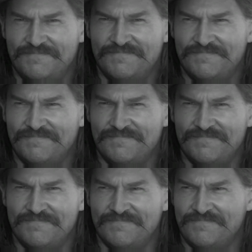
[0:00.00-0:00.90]

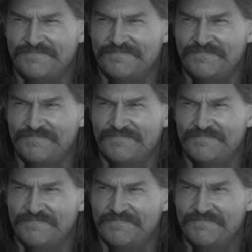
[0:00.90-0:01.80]

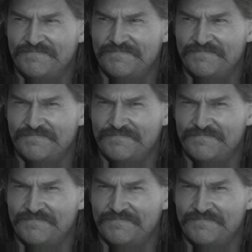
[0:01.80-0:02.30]
(no one is talking)